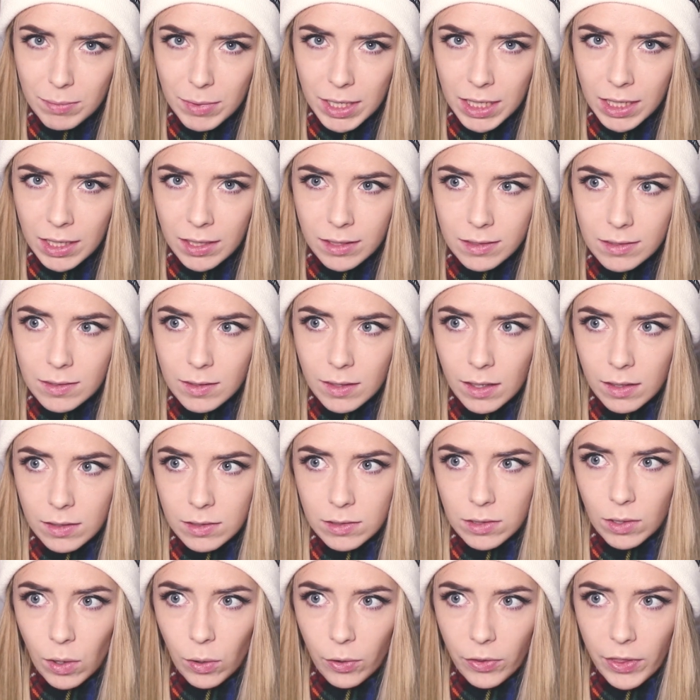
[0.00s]
minutes,
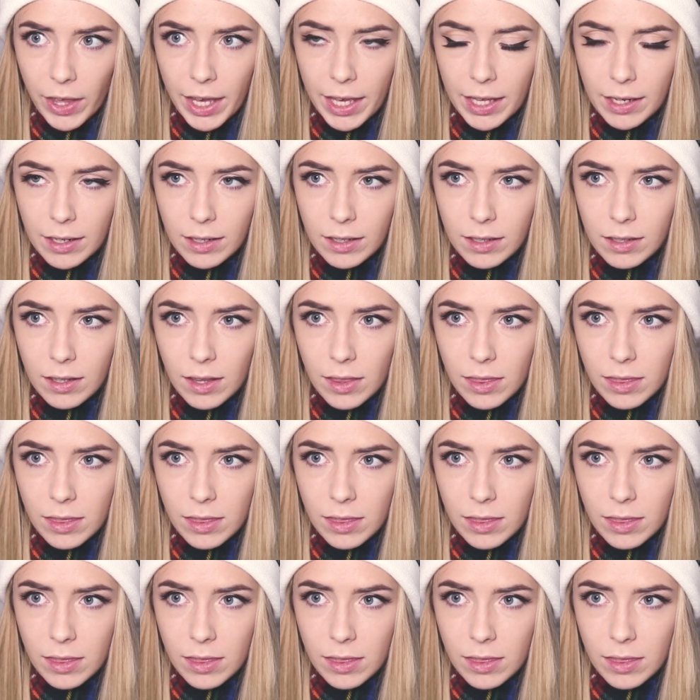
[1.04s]
so then